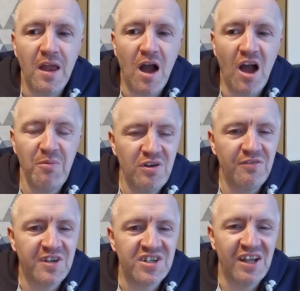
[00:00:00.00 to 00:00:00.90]
I would
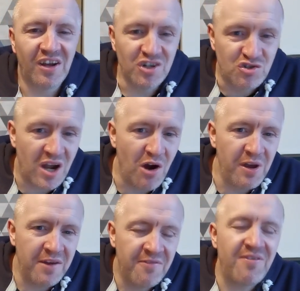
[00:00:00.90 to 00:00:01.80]
love to see like a drone
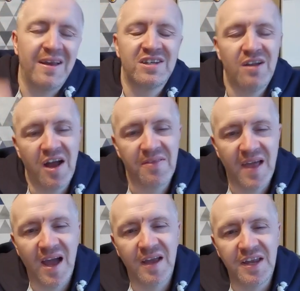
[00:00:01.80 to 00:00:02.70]
and things like
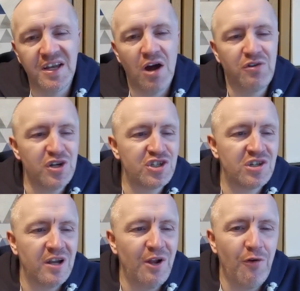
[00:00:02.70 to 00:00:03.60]
that, you know, just
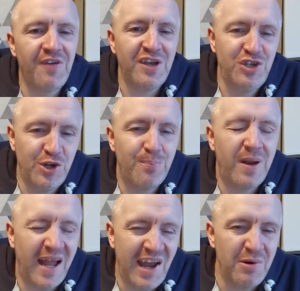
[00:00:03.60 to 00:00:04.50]
little things you can
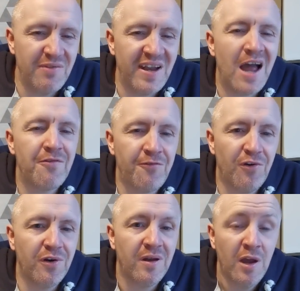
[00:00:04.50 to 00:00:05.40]
play with and have
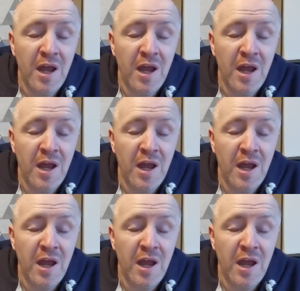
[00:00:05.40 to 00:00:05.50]
fun